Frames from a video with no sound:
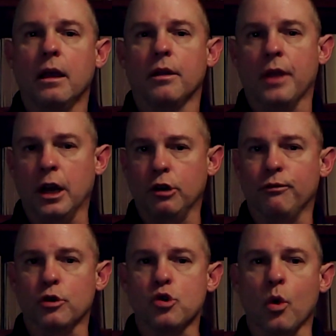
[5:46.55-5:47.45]
Thank you
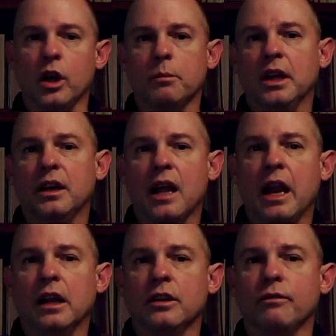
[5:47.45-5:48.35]
for joining me
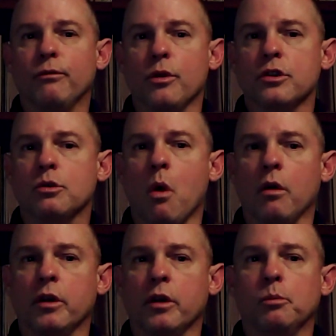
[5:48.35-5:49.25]
today and for this
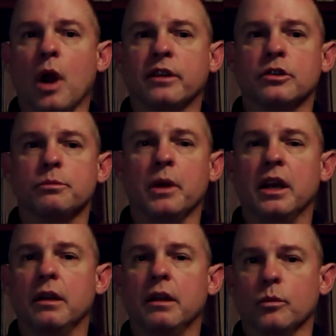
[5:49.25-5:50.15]
Quality and Practice
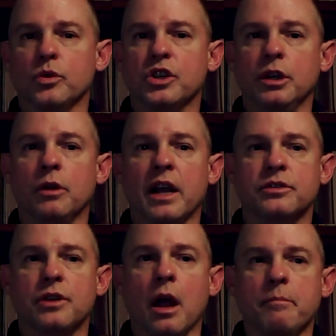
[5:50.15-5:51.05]
Minute. We'll see you next time.